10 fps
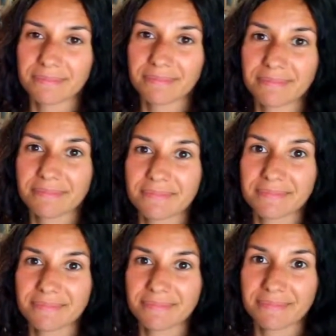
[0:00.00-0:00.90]

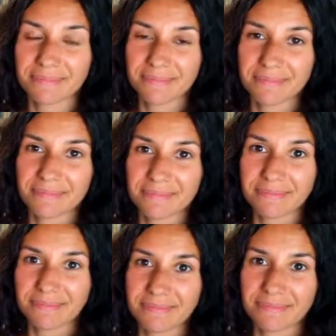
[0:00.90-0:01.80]

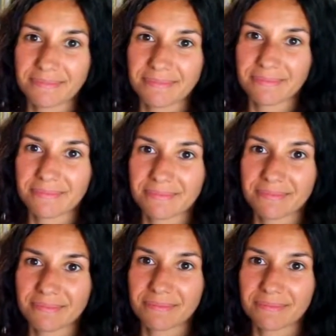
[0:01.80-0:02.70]

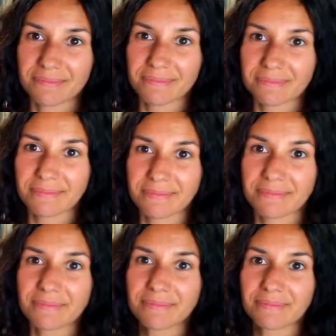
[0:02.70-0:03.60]

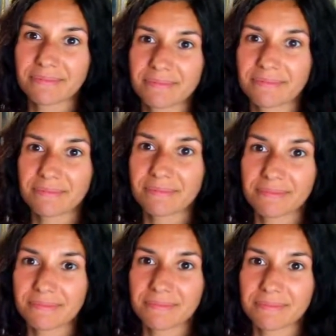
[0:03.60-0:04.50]

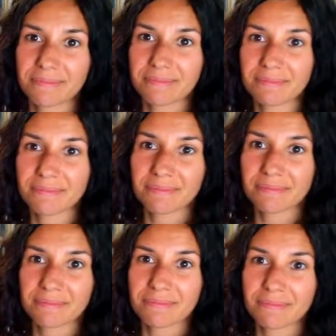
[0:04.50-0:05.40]

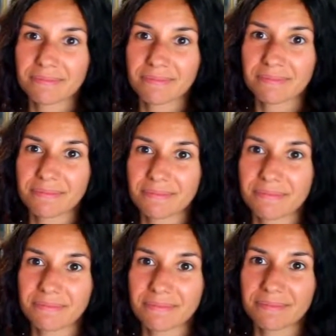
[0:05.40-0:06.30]

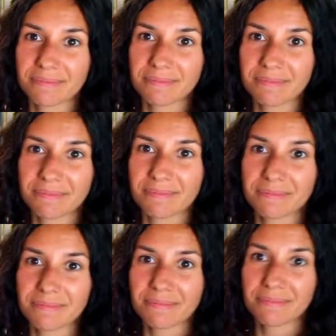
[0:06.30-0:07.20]

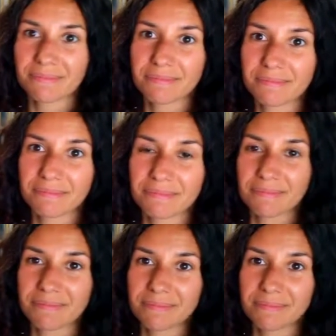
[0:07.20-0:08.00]
This person isn't speaking.